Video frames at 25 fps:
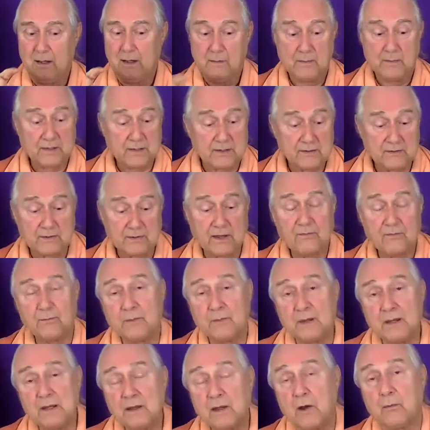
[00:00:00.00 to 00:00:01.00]
because I've
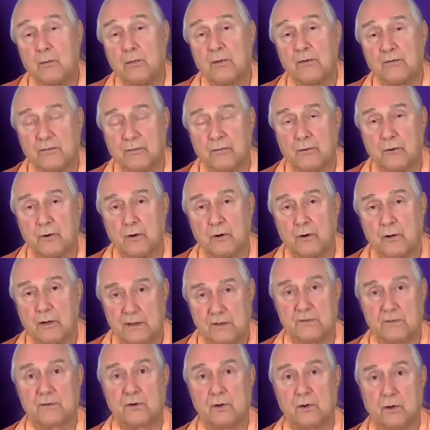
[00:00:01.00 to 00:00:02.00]
been there before in
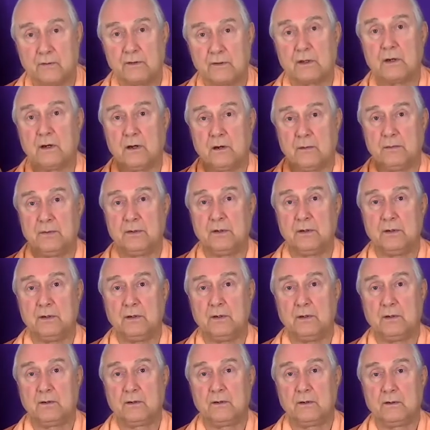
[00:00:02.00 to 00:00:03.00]
savikalpa.
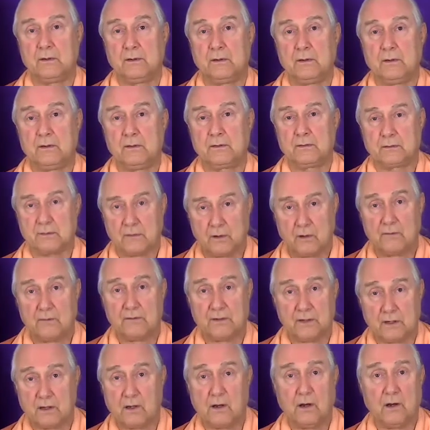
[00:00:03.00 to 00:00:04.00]

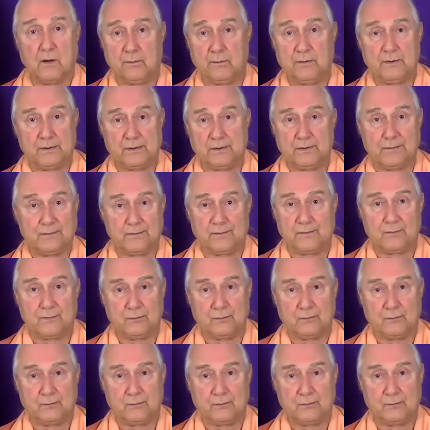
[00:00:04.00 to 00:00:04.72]
Savikalpa is